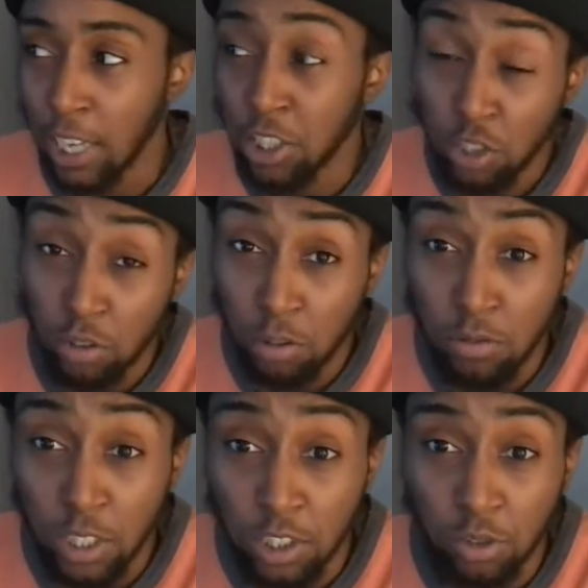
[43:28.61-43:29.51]
I shouldn't do
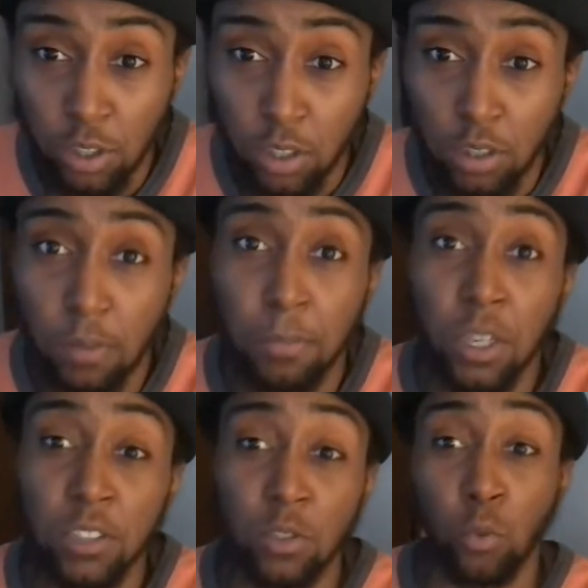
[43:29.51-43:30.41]
this trick
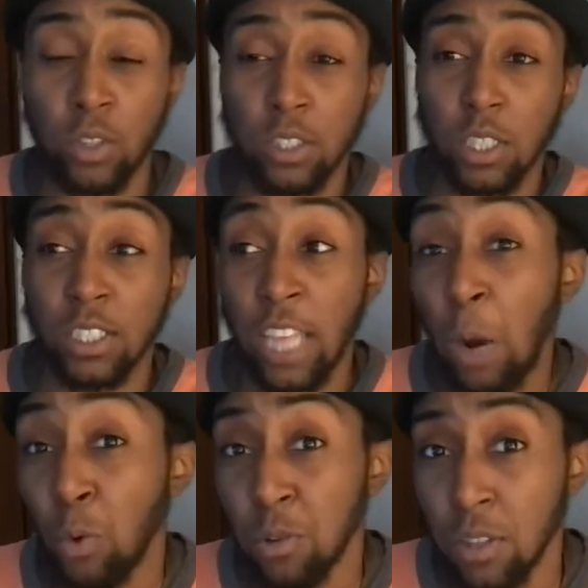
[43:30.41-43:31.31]
because the risk is
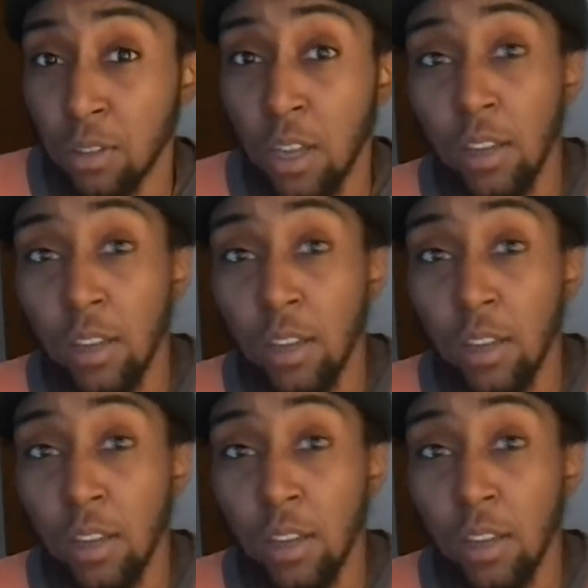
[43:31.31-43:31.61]
not worth it.